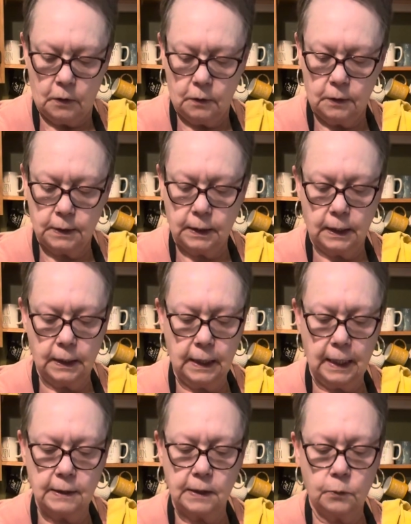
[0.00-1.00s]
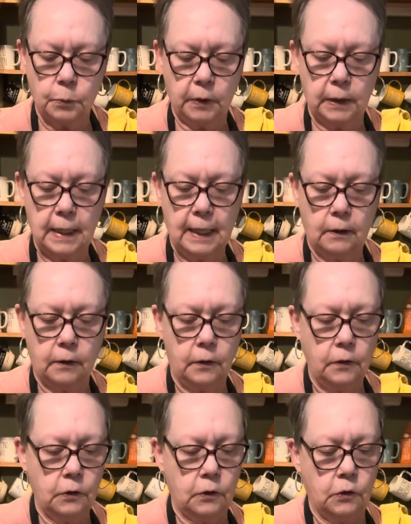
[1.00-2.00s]
Let's get that spread out
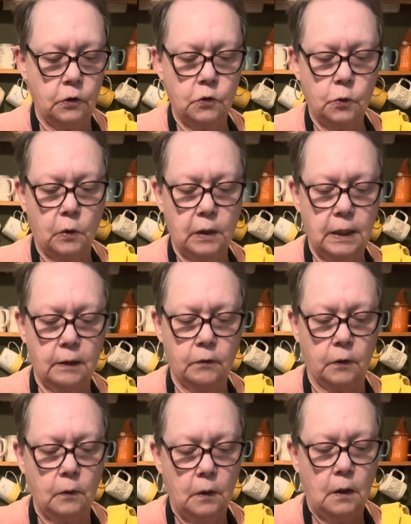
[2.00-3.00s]
good. You can use whatever